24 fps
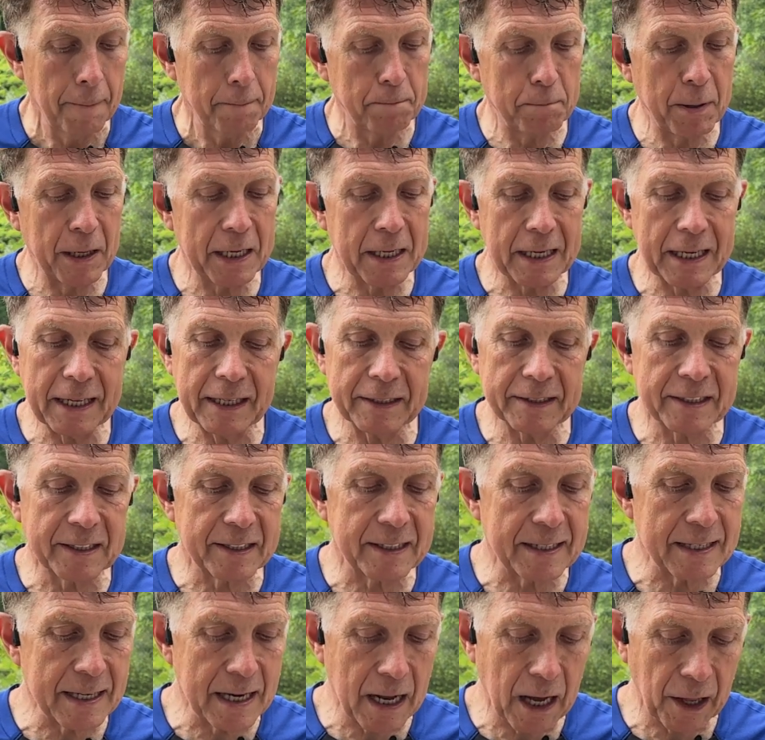but it's
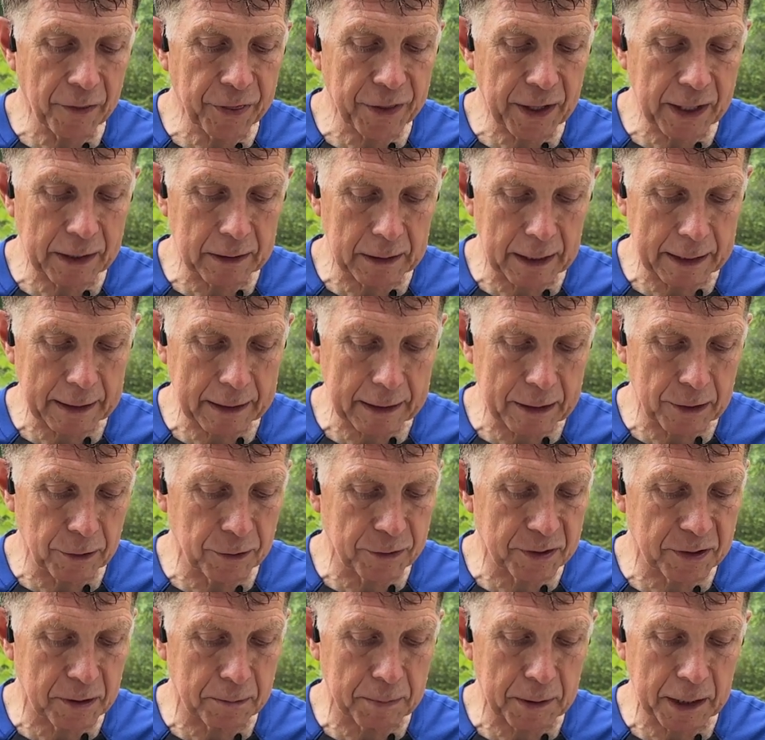nothing like it
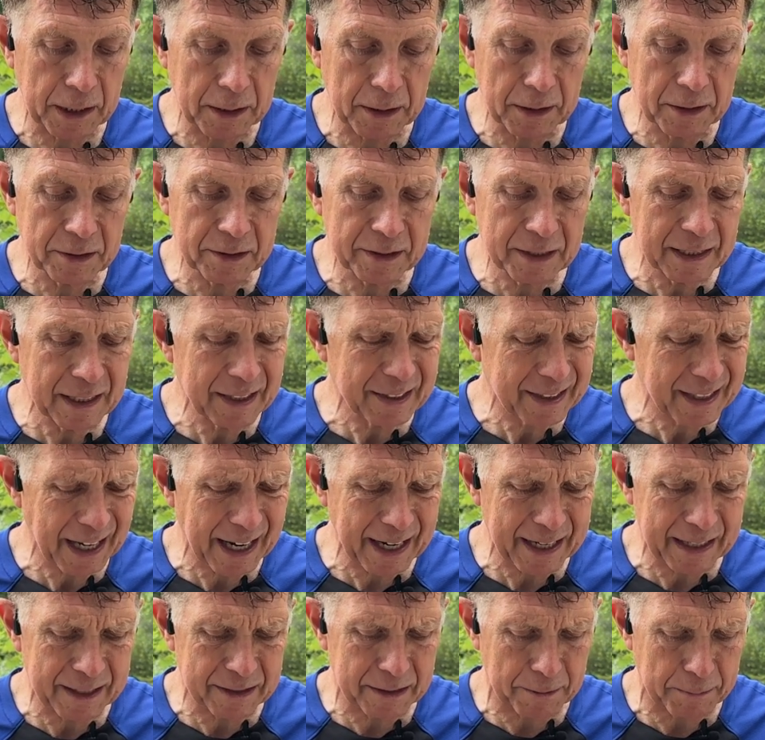used to be. This
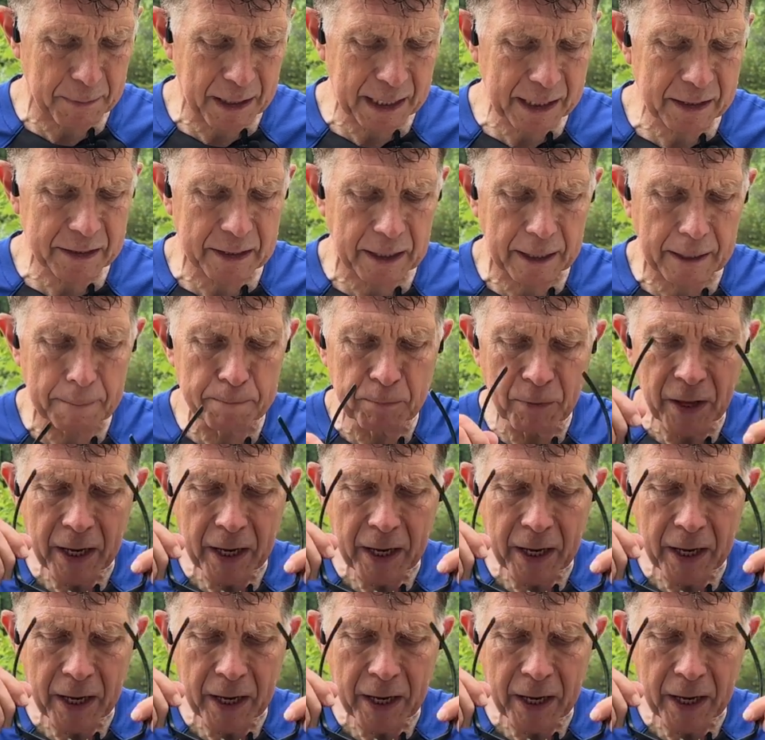guy is amazing.